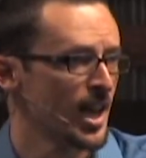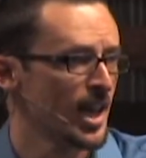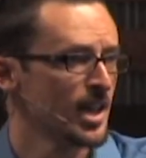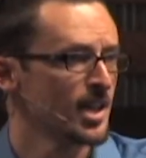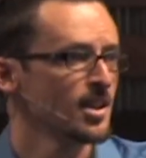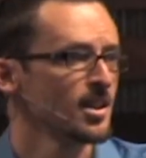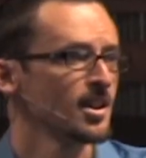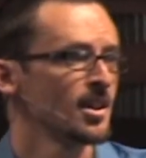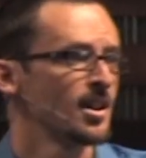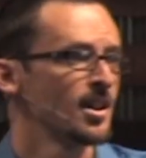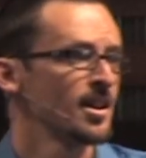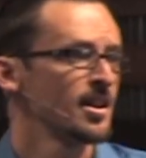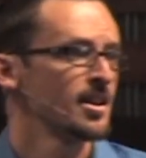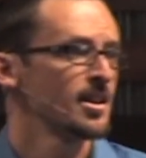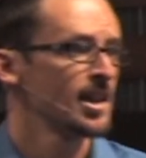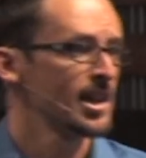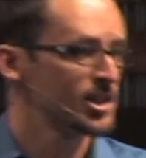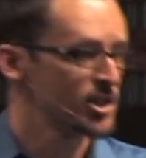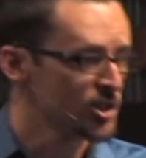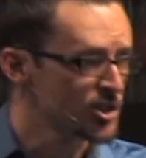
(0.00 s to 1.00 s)
say
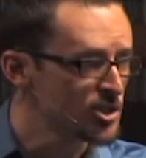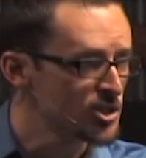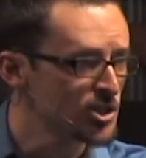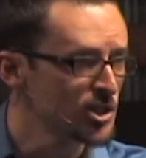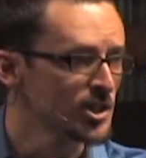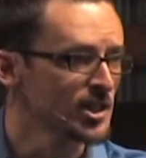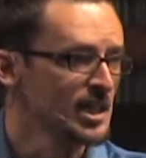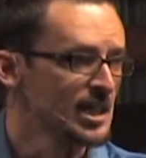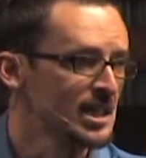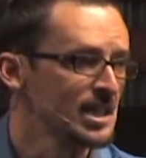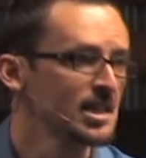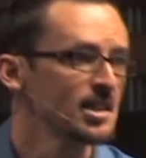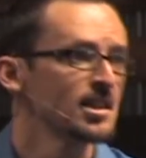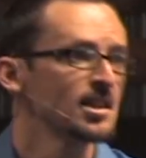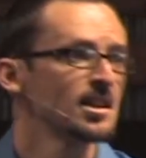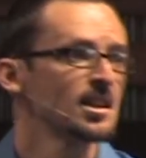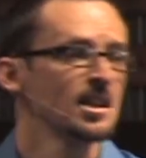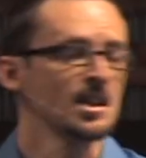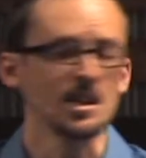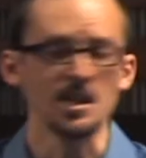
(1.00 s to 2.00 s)
that you're certain
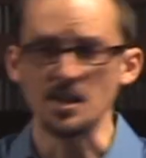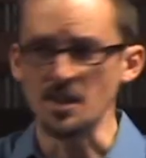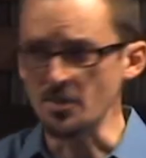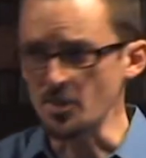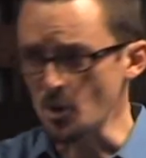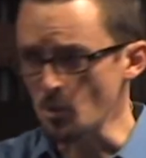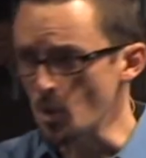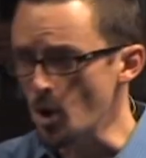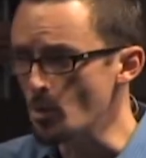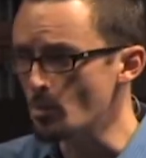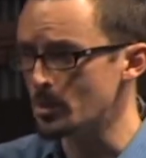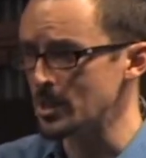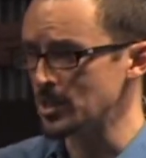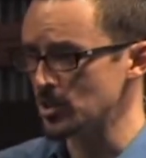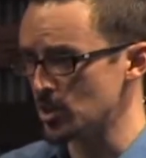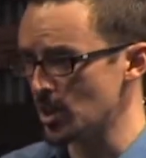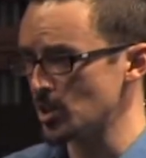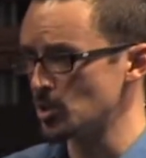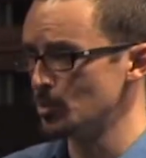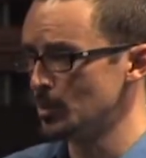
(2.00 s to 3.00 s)
that there won't
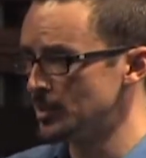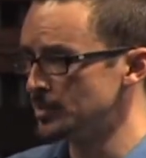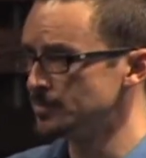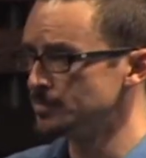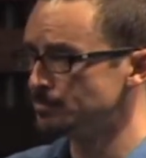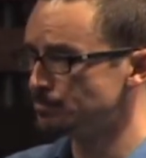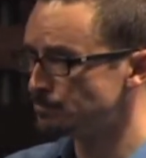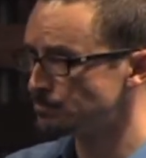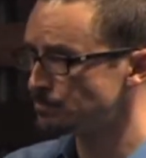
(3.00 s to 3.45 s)
be a judgment.